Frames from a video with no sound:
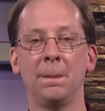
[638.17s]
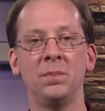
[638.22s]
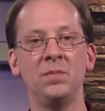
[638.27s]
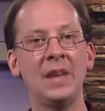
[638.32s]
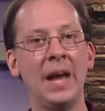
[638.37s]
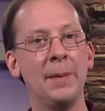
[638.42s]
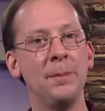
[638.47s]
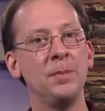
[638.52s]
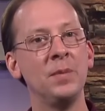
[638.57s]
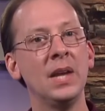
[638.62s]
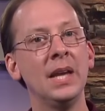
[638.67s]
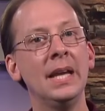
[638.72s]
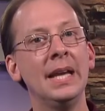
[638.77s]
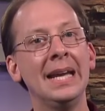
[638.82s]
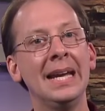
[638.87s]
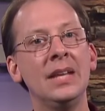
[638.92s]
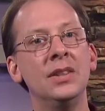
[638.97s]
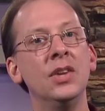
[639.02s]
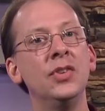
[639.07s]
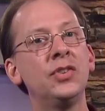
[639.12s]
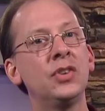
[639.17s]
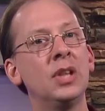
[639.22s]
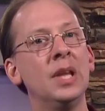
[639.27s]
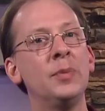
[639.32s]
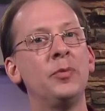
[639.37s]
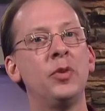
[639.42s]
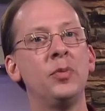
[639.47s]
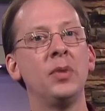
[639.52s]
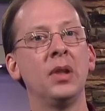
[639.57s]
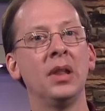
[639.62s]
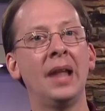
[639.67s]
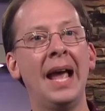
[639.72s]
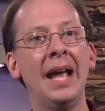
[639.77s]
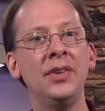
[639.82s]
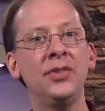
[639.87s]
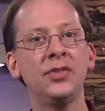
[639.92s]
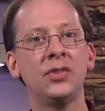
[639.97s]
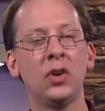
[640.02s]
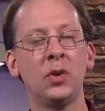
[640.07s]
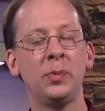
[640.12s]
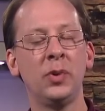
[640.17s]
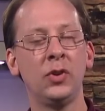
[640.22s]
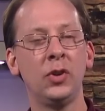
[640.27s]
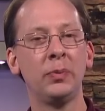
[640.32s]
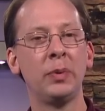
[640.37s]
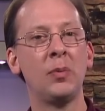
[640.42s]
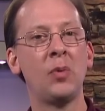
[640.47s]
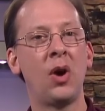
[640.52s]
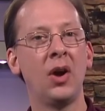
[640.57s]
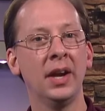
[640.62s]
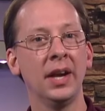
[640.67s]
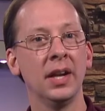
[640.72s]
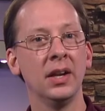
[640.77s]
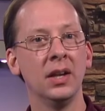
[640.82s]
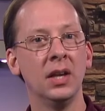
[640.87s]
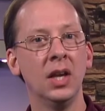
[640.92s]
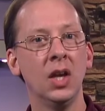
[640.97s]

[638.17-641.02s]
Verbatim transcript: Now, in this clip from the last su supermarket,